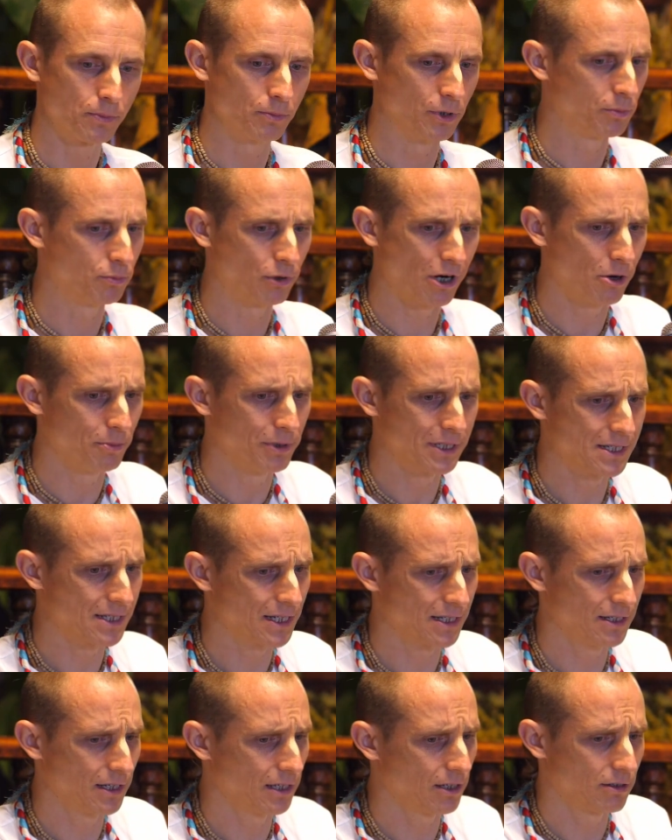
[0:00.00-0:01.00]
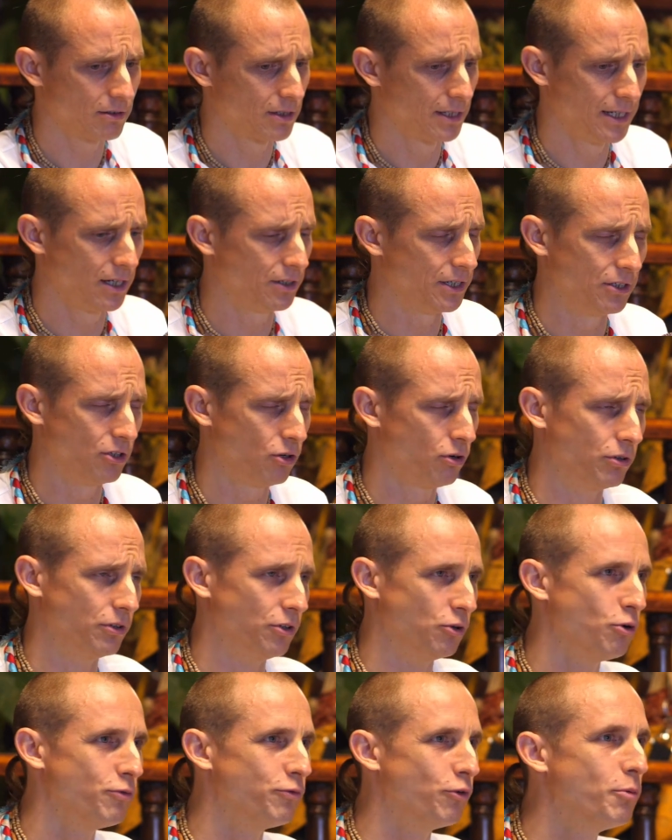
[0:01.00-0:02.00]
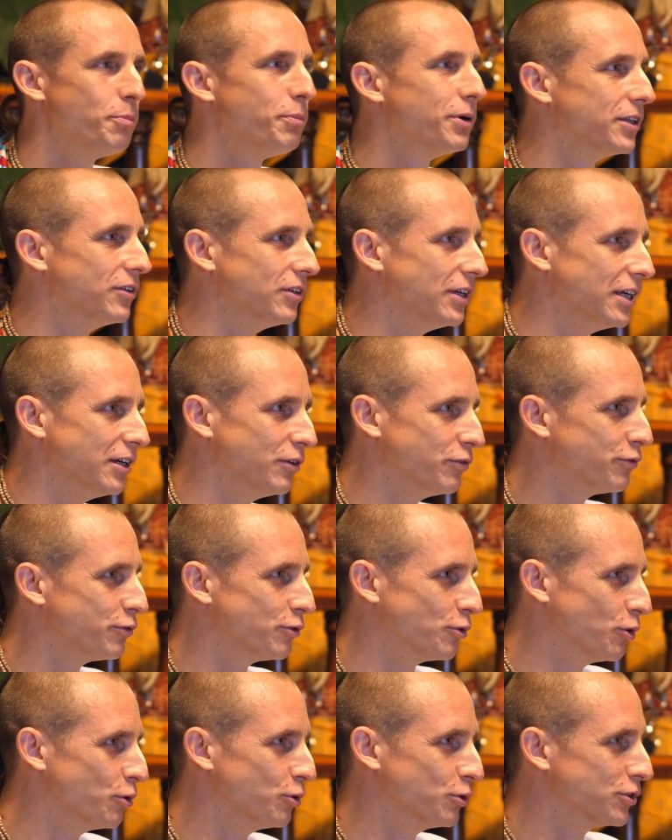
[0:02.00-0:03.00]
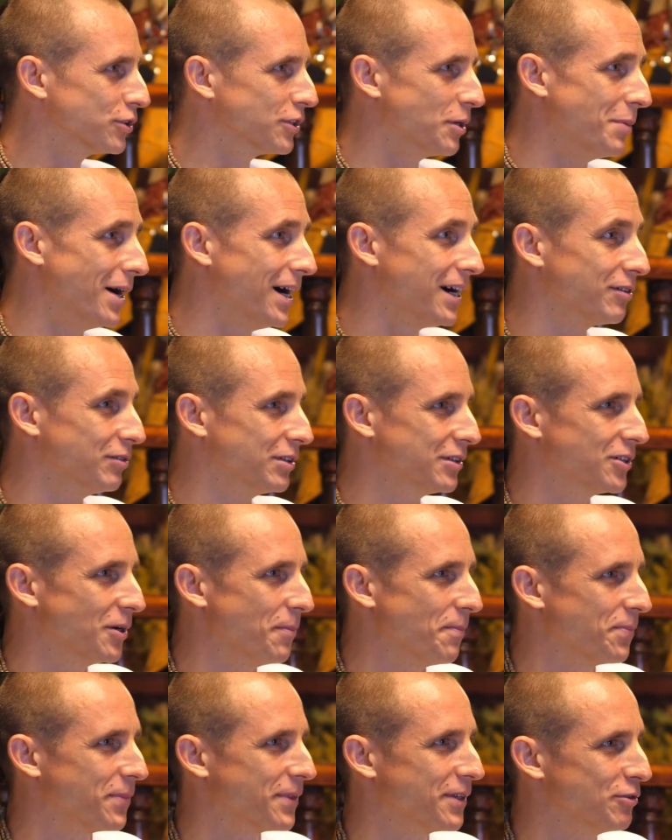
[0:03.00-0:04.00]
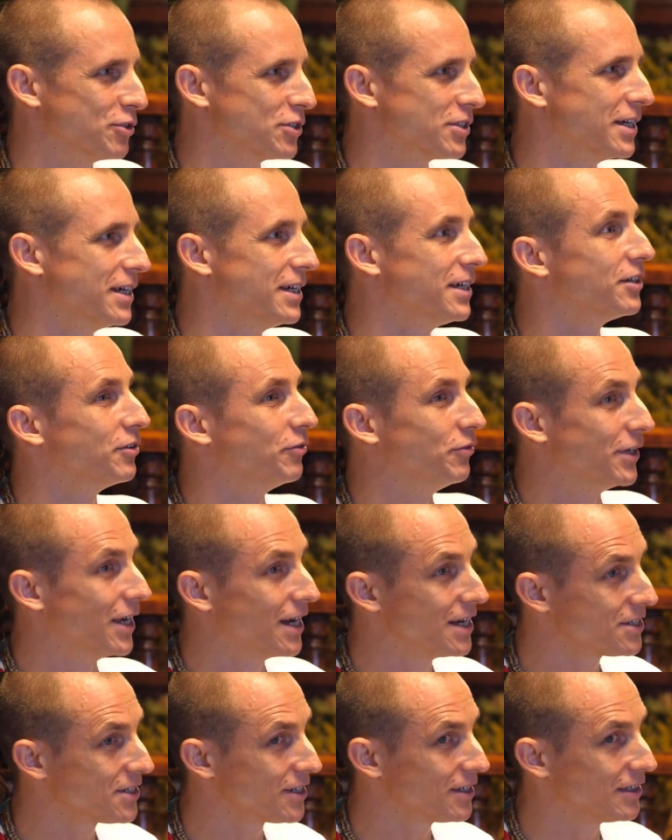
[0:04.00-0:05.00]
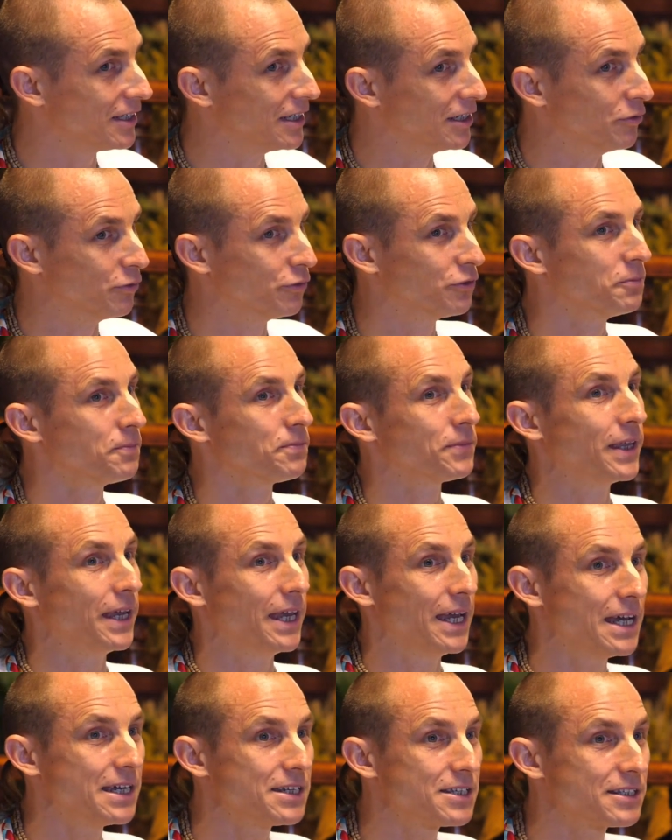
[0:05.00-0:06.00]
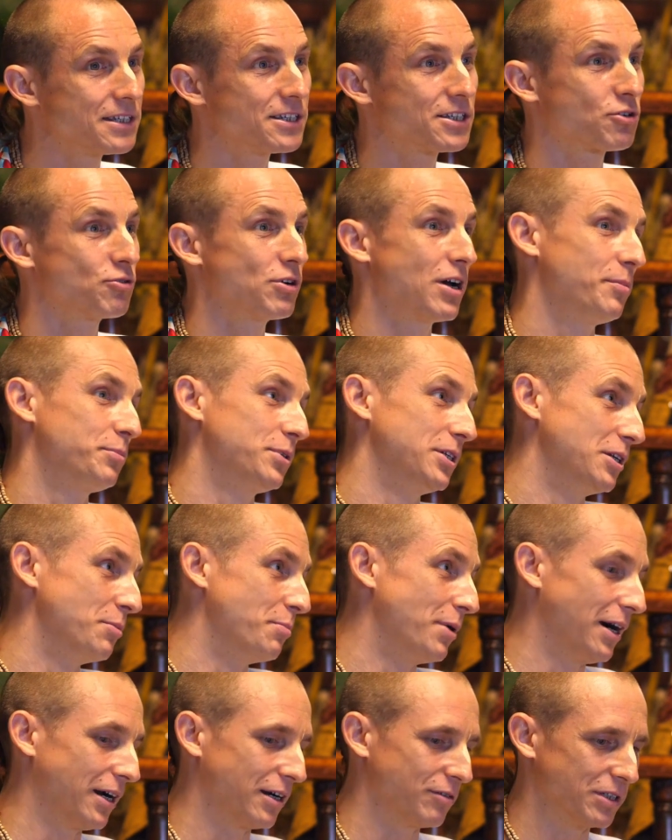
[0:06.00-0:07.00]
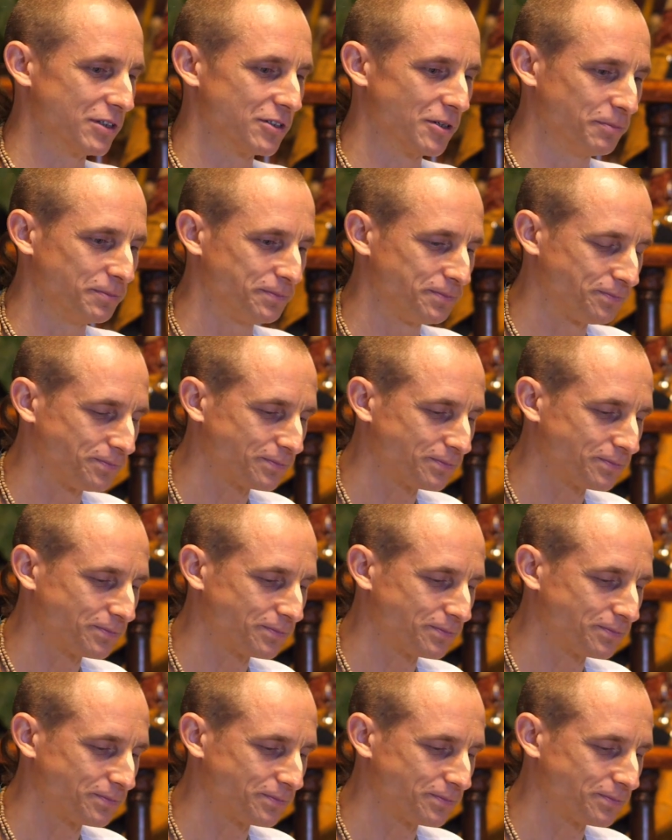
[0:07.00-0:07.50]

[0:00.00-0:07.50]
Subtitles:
But Prabhupada says it clearly. No Vopadev wrote the Bhagavatam. It was Vyasadev, as described in the Bhagavatam.